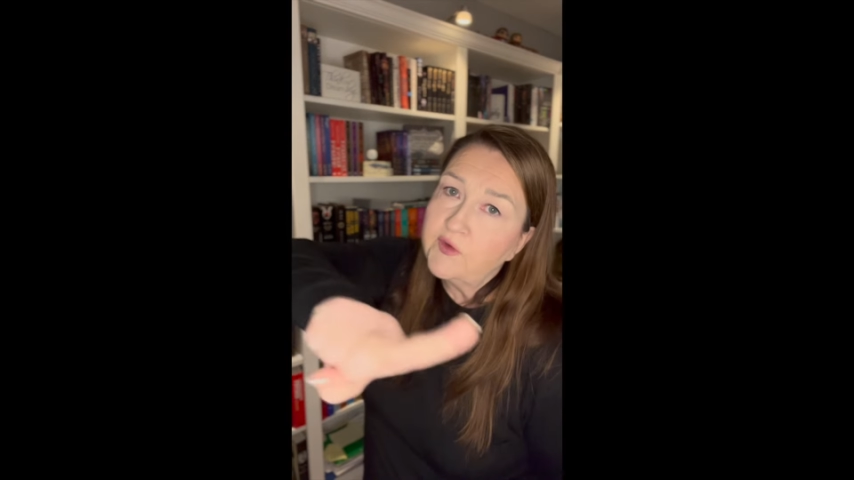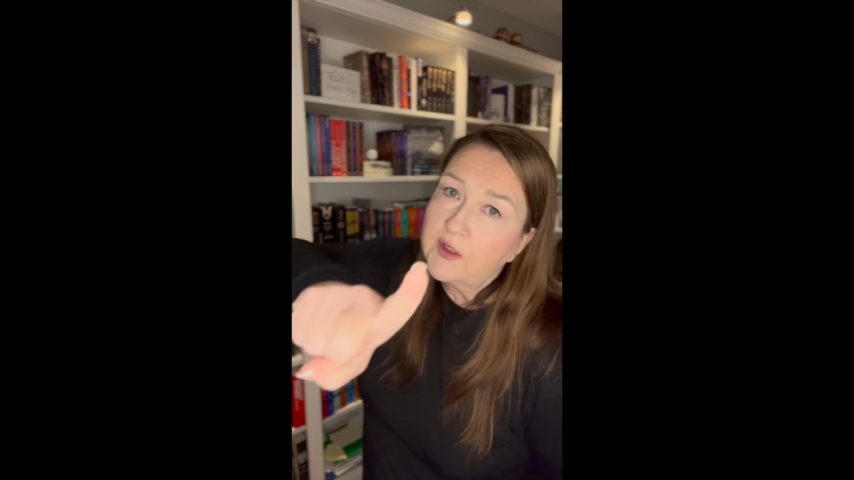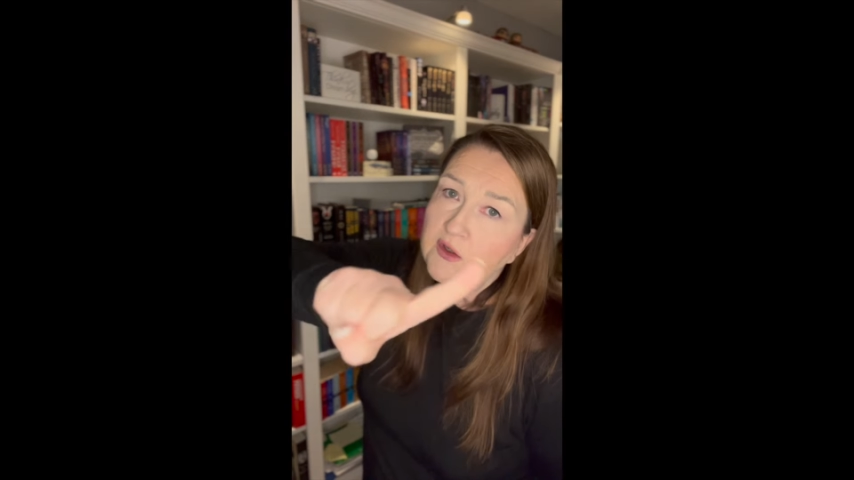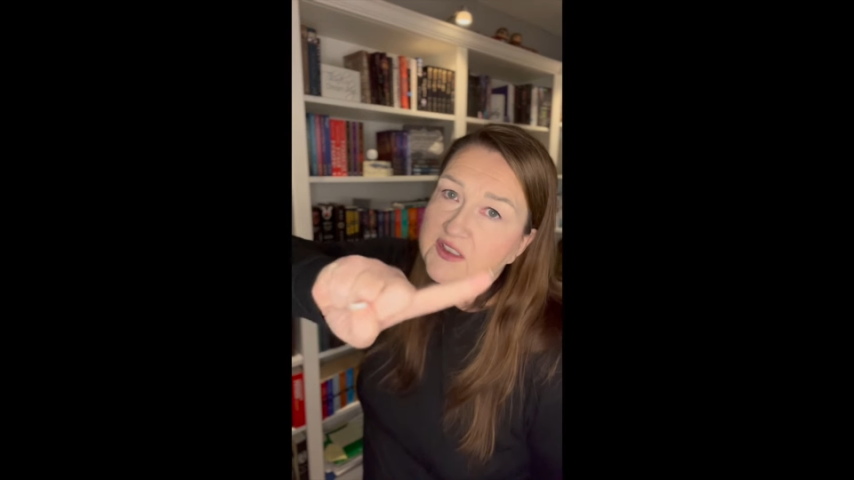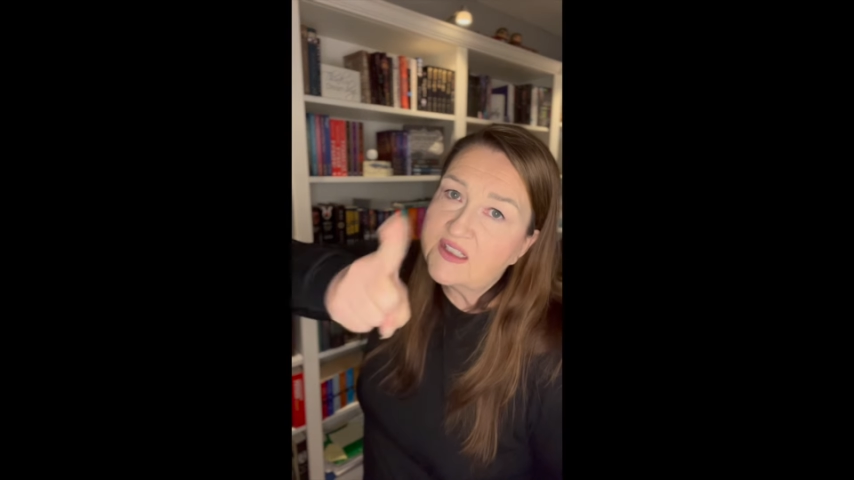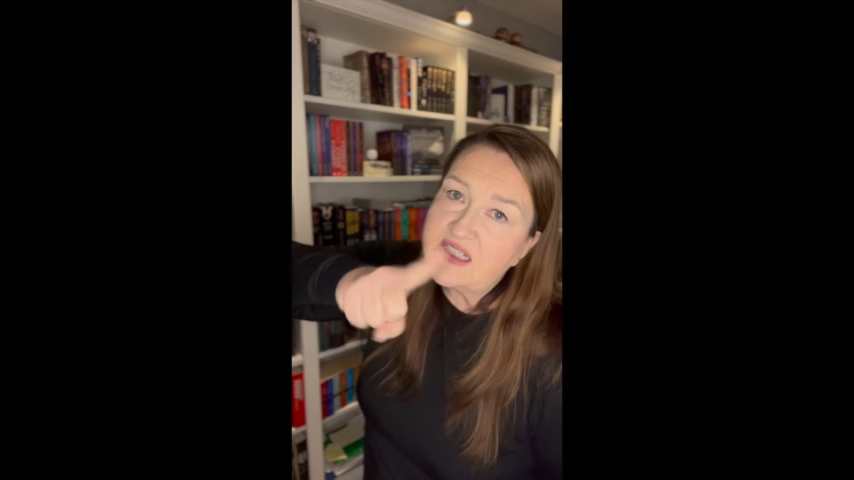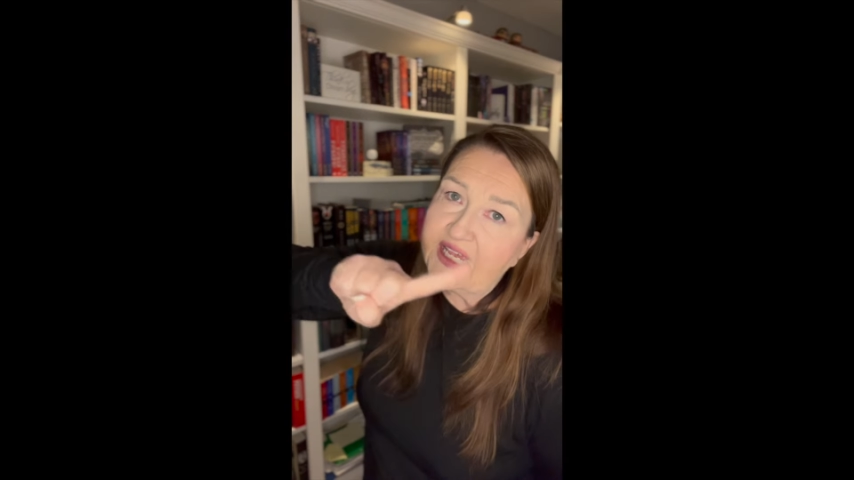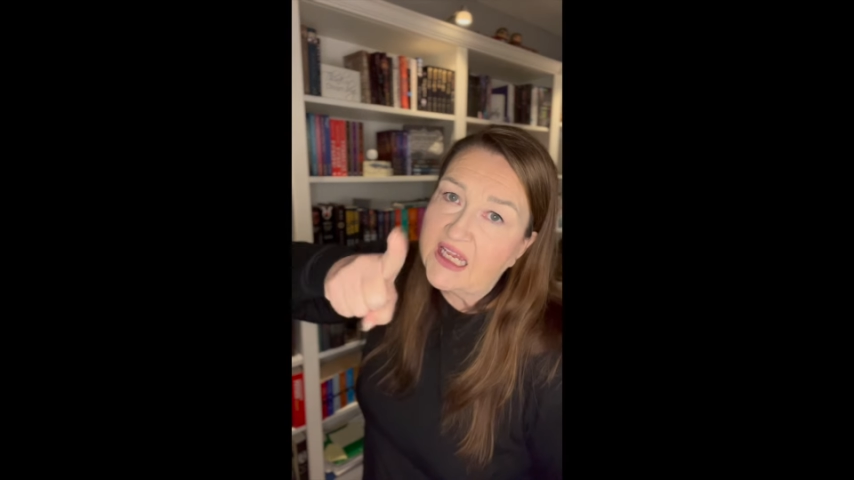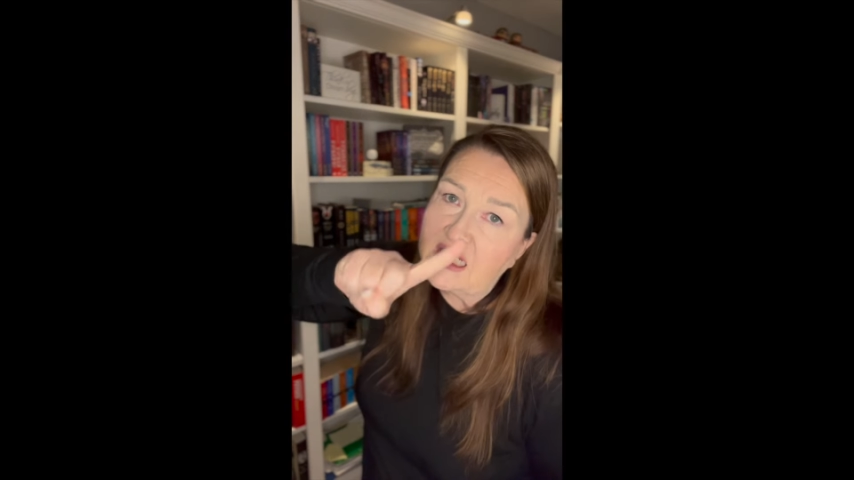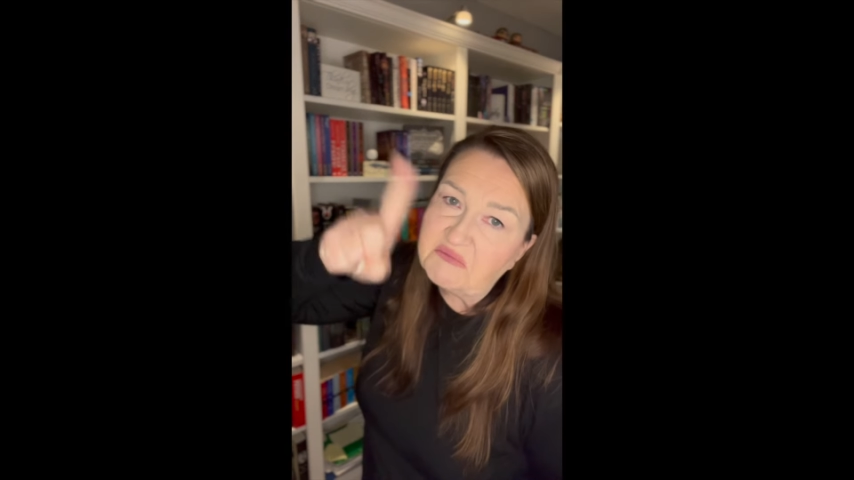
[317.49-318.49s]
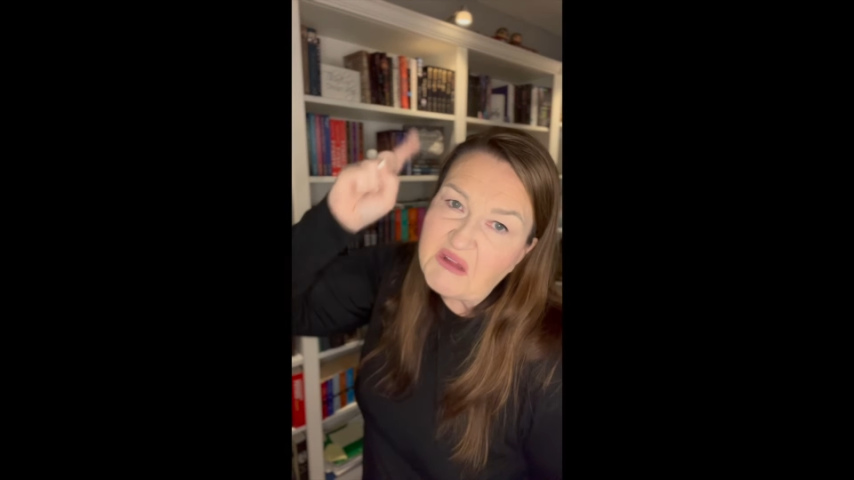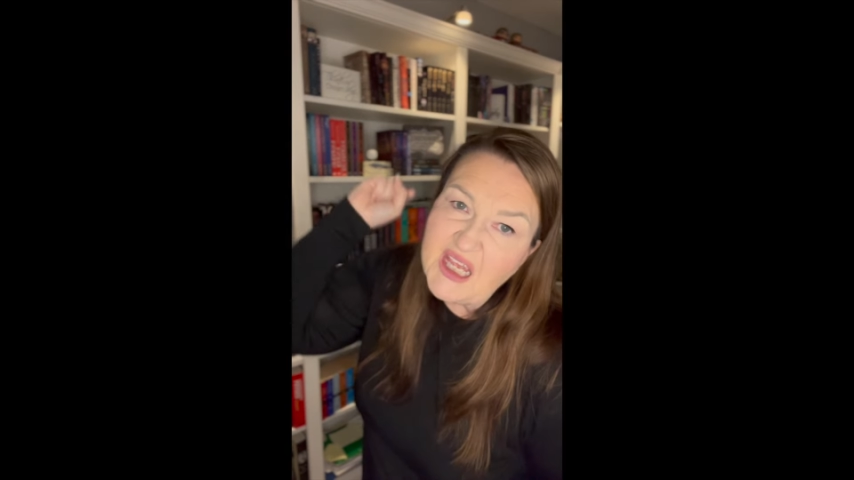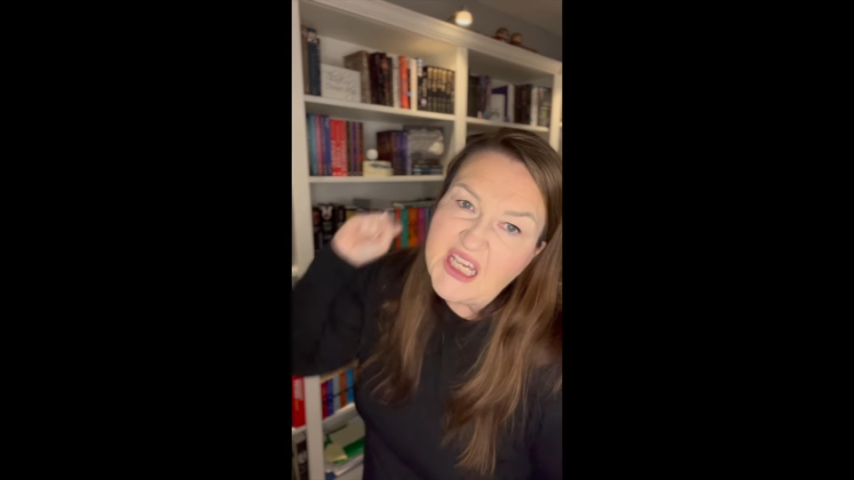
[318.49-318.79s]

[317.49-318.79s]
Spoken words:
fingers and saying,